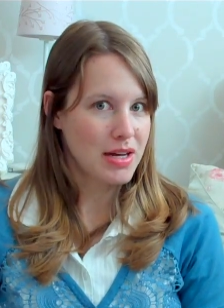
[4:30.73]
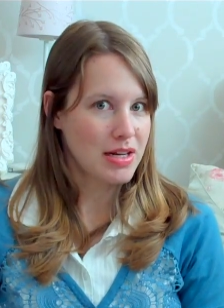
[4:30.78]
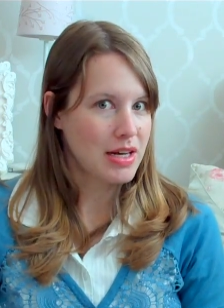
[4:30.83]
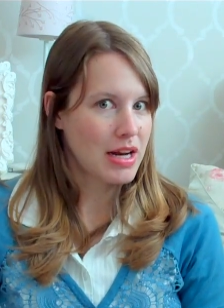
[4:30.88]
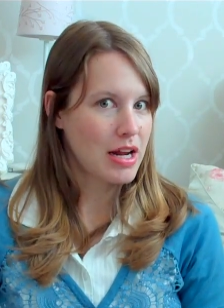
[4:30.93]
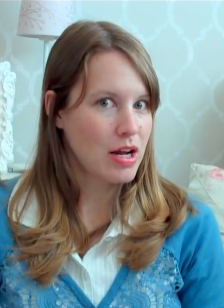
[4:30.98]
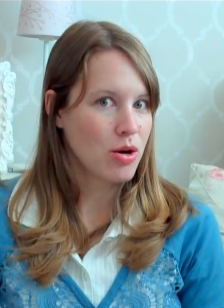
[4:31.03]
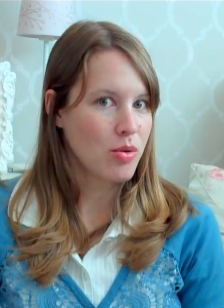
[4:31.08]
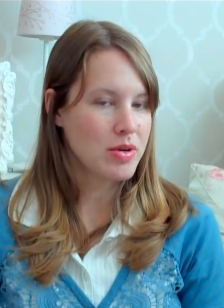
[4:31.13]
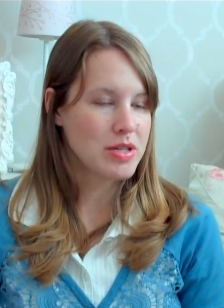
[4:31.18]
And
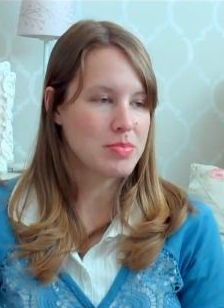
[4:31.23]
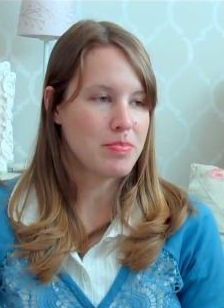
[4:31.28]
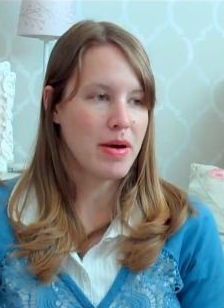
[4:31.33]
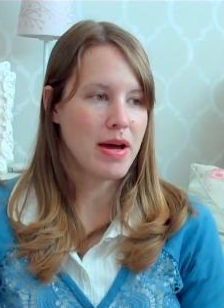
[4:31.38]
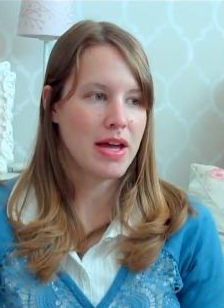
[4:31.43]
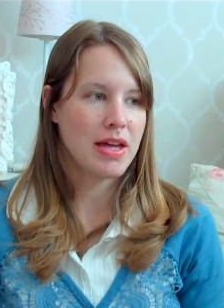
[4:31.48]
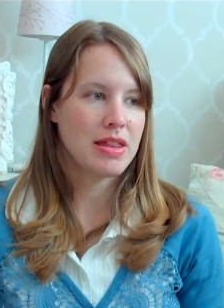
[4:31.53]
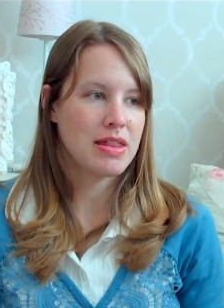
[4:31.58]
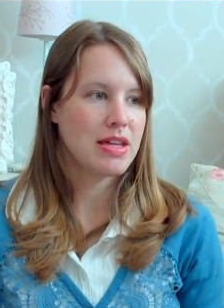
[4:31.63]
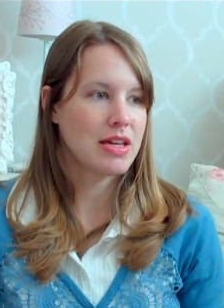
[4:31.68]
I always
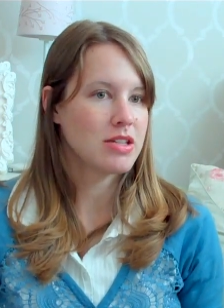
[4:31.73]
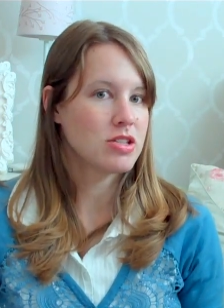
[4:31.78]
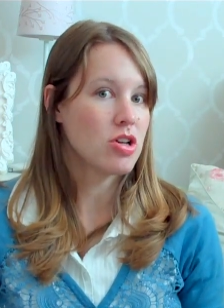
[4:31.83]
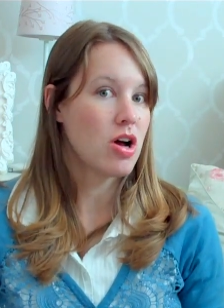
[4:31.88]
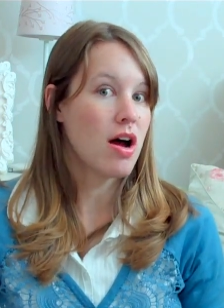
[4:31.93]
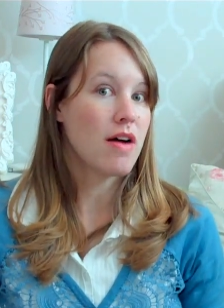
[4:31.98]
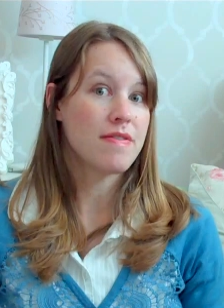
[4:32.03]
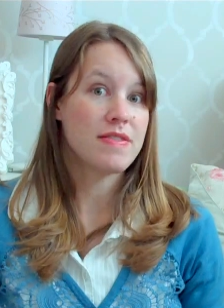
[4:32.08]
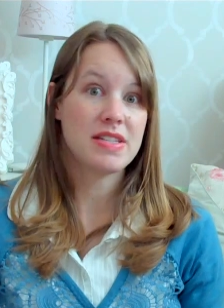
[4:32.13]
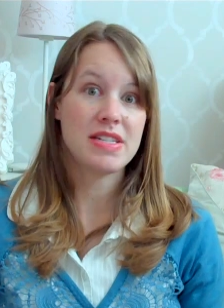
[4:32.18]
buy things
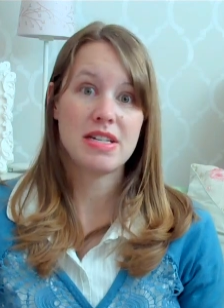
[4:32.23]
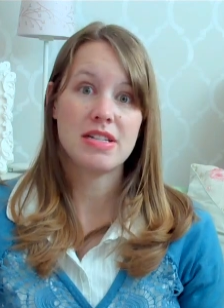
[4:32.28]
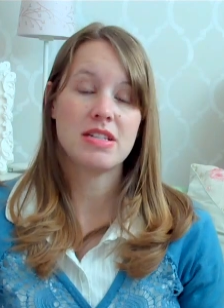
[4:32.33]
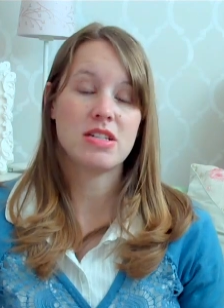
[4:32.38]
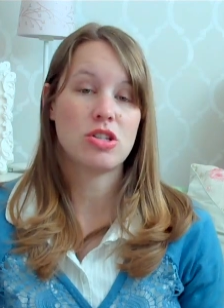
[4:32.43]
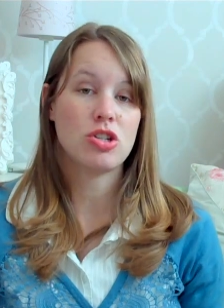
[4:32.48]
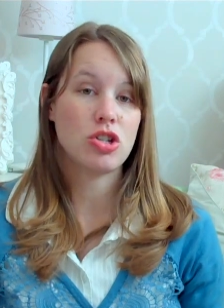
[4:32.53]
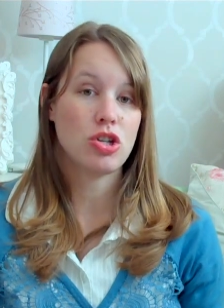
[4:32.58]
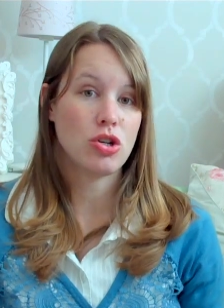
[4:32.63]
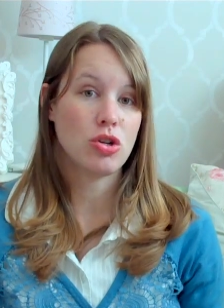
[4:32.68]
off
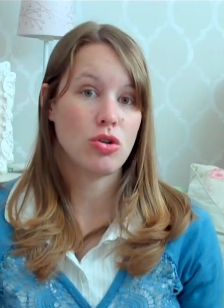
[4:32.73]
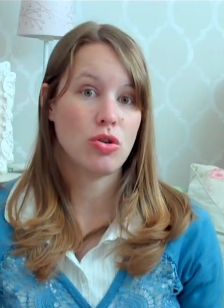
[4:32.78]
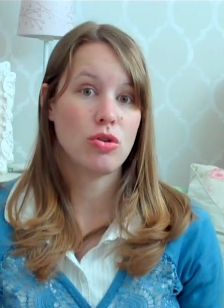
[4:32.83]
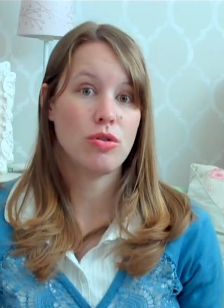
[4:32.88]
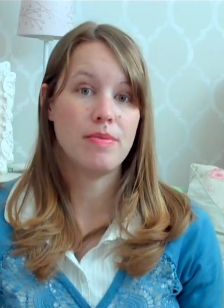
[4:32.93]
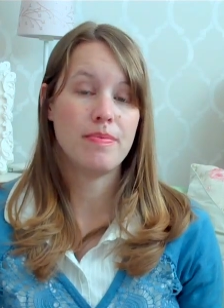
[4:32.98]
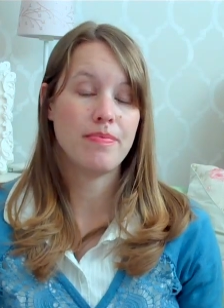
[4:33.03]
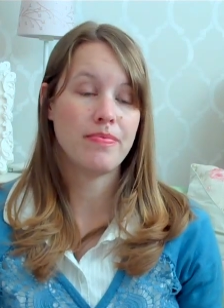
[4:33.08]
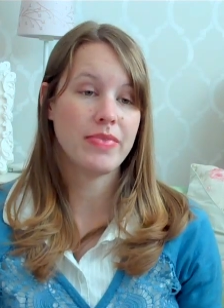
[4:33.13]
season too.